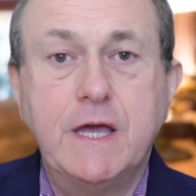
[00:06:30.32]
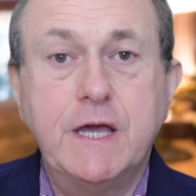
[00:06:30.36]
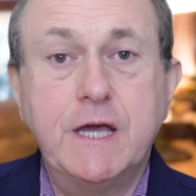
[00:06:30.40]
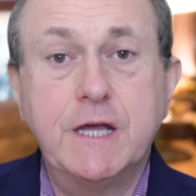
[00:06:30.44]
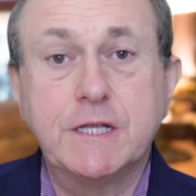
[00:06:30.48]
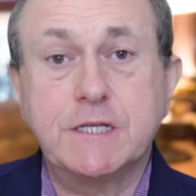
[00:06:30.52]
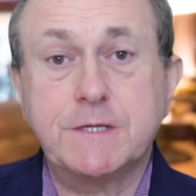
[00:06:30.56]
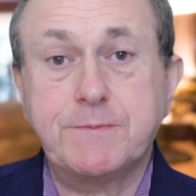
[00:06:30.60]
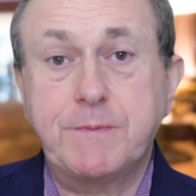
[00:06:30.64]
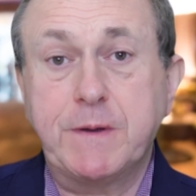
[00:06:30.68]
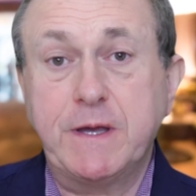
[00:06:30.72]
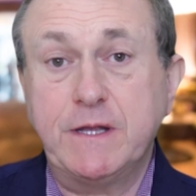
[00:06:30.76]

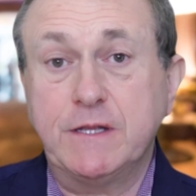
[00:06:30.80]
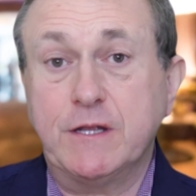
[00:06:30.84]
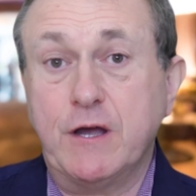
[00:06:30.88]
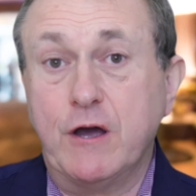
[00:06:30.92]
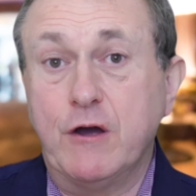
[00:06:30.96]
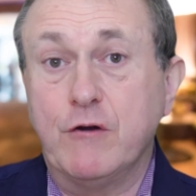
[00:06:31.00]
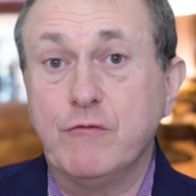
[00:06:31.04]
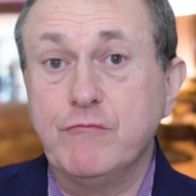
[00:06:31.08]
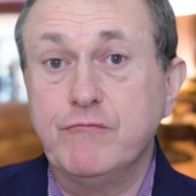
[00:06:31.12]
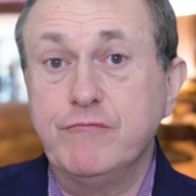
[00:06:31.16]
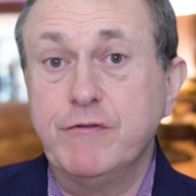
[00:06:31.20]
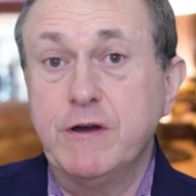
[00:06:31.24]
It's been
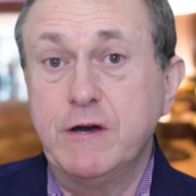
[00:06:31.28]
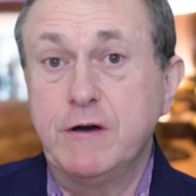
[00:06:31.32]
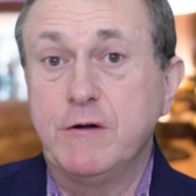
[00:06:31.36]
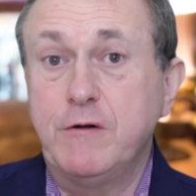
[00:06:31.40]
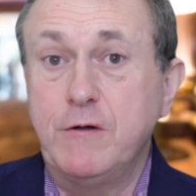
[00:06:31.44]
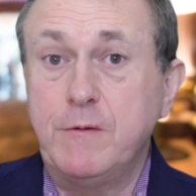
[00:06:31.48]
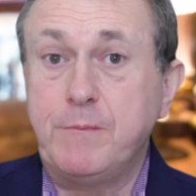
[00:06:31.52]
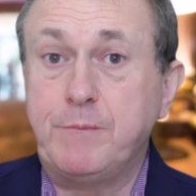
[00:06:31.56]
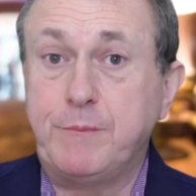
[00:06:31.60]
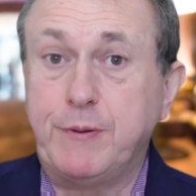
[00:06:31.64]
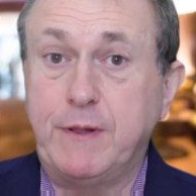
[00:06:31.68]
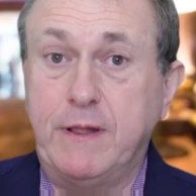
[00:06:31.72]
a
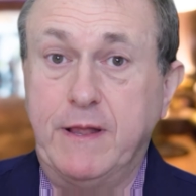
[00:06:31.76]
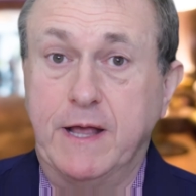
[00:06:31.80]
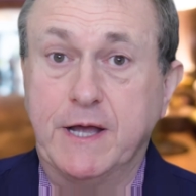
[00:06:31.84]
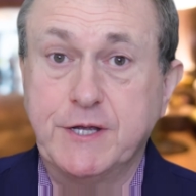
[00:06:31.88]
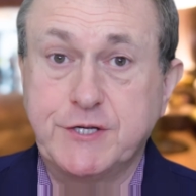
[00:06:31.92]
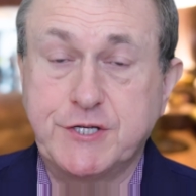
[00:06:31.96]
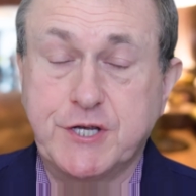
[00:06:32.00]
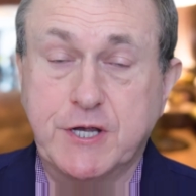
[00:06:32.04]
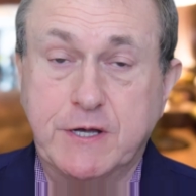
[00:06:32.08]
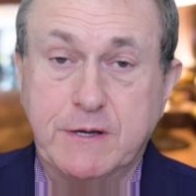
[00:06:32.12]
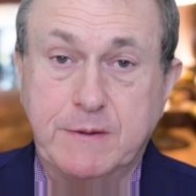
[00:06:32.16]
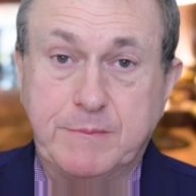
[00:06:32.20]
real
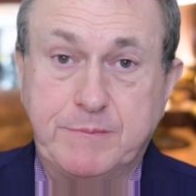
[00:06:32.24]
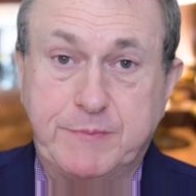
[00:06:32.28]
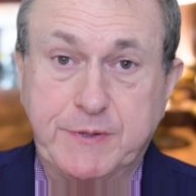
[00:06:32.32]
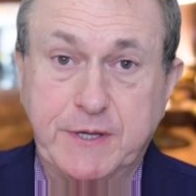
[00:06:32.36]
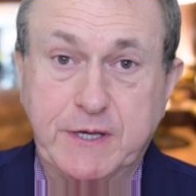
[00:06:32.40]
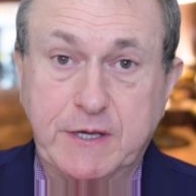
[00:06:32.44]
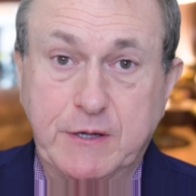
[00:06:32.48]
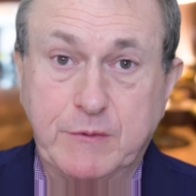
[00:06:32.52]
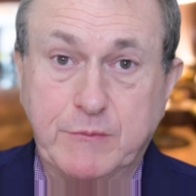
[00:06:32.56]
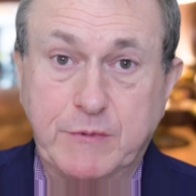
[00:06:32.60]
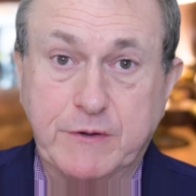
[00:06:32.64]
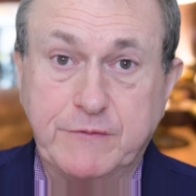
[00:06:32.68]
pleasure
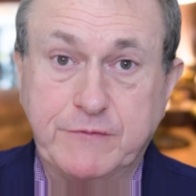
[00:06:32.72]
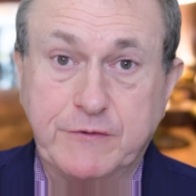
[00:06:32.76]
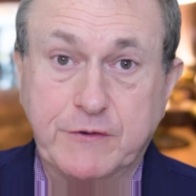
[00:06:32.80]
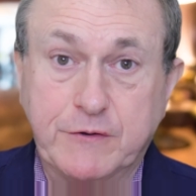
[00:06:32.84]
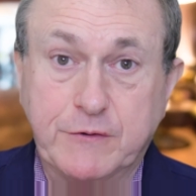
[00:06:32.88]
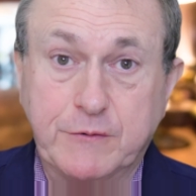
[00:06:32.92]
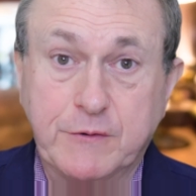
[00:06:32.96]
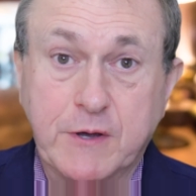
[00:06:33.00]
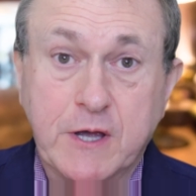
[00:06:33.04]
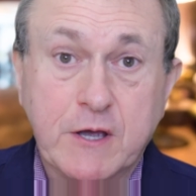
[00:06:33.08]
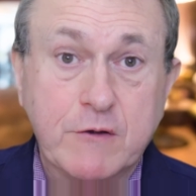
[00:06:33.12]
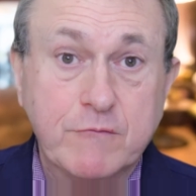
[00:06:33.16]
being with
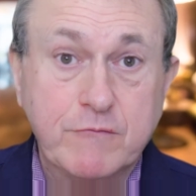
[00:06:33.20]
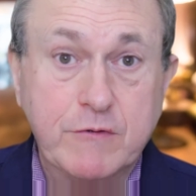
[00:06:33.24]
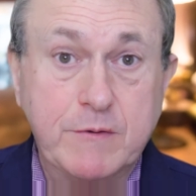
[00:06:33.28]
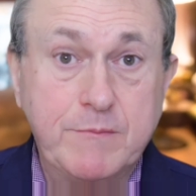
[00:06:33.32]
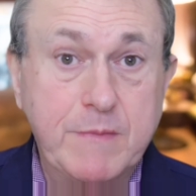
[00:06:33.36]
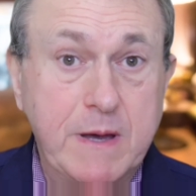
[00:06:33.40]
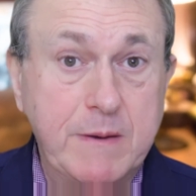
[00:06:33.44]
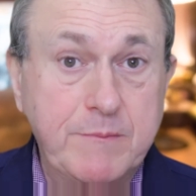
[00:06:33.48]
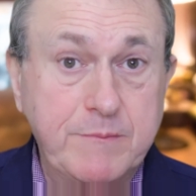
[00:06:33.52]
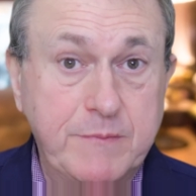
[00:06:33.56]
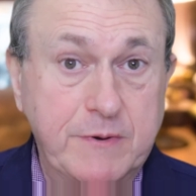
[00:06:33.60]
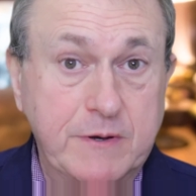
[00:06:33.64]
you.
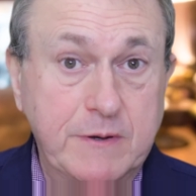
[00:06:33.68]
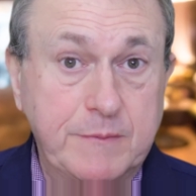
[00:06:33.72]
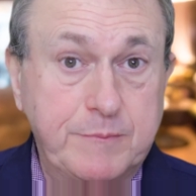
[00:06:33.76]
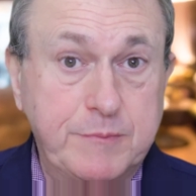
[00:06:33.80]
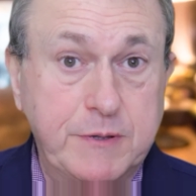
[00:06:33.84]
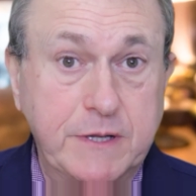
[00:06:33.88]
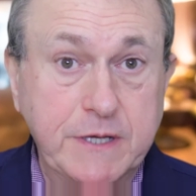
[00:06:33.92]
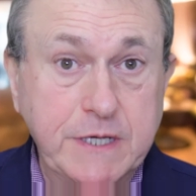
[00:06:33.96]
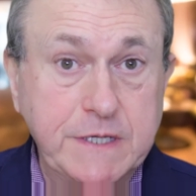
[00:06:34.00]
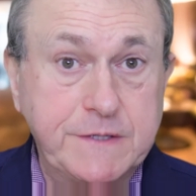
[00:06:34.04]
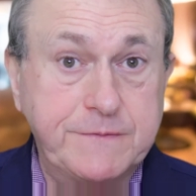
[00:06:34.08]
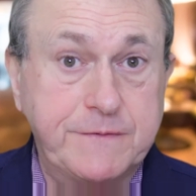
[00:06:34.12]
Remember,
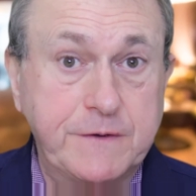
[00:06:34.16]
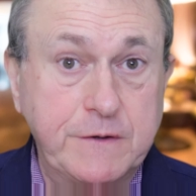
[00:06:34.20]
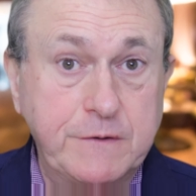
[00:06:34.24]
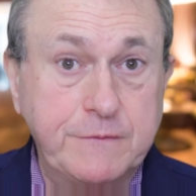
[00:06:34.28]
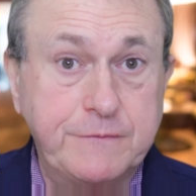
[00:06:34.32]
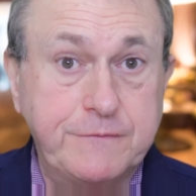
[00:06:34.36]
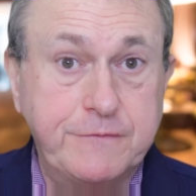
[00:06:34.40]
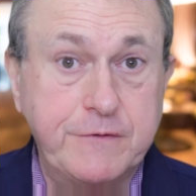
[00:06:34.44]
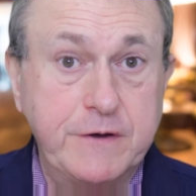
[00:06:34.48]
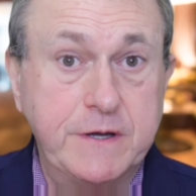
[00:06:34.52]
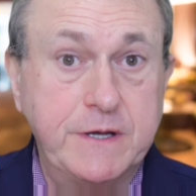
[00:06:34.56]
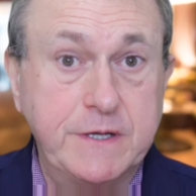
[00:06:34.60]
please feel
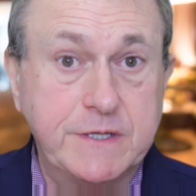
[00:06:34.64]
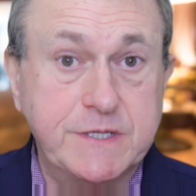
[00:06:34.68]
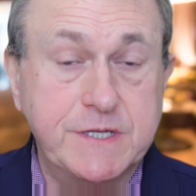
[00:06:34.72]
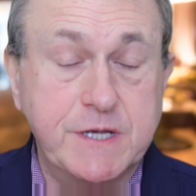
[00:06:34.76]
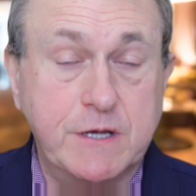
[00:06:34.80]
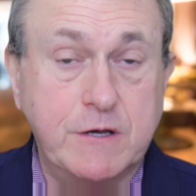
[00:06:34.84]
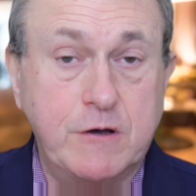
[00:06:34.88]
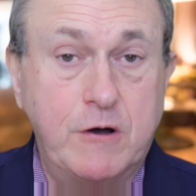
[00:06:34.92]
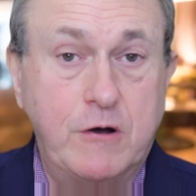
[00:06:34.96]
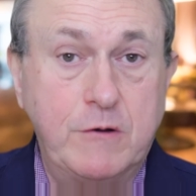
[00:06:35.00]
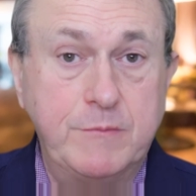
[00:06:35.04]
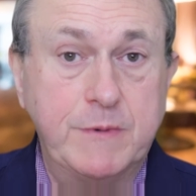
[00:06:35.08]
free to
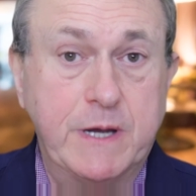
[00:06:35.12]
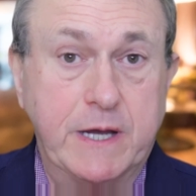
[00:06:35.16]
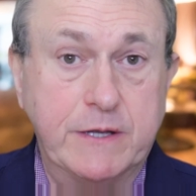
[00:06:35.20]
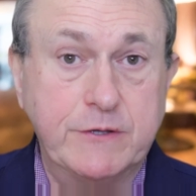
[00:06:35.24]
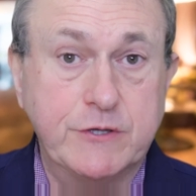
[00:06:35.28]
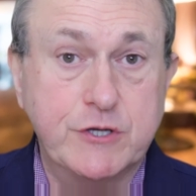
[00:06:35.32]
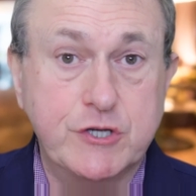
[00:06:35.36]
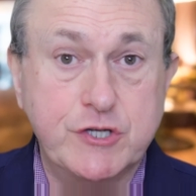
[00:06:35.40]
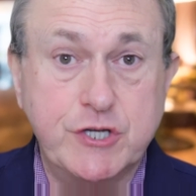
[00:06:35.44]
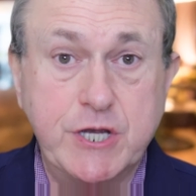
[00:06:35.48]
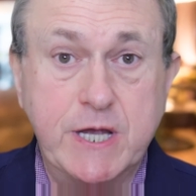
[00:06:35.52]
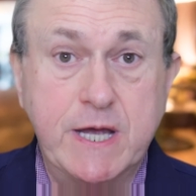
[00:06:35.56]

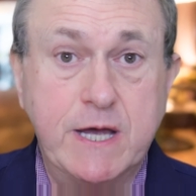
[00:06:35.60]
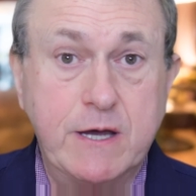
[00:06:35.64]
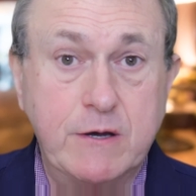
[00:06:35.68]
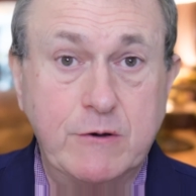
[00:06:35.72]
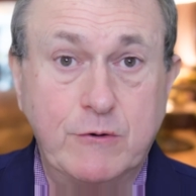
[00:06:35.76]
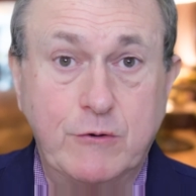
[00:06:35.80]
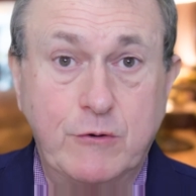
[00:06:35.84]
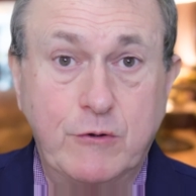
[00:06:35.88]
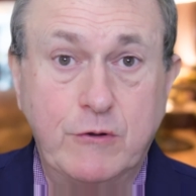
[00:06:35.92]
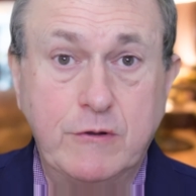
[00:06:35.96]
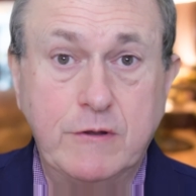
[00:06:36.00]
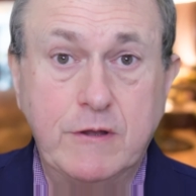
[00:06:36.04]
comment, share
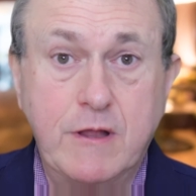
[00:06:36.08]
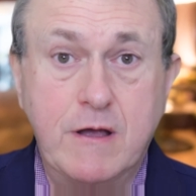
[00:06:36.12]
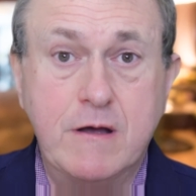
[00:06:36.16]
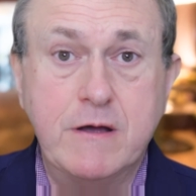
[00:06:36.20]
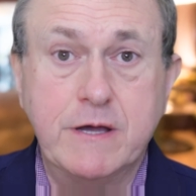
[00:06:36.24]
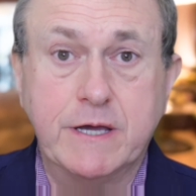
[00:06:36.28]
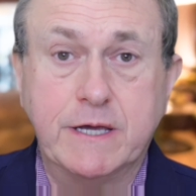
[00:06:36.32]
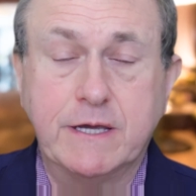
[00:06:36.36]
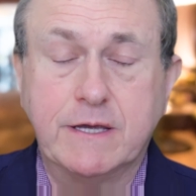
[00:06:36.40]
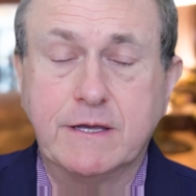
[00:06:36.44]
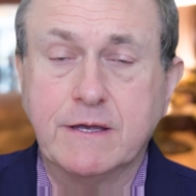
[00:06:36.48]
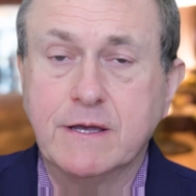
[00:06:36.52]
or
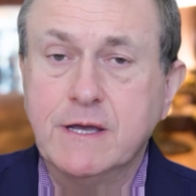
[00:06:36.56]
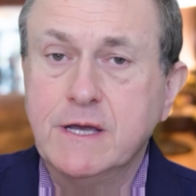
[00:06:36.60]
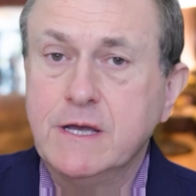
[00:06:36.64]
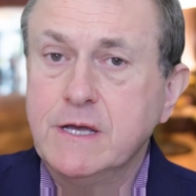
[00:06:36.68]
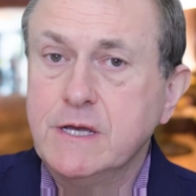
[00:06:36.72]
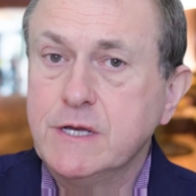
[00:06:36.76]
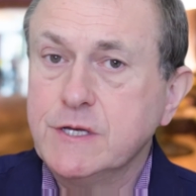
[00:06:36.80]
like.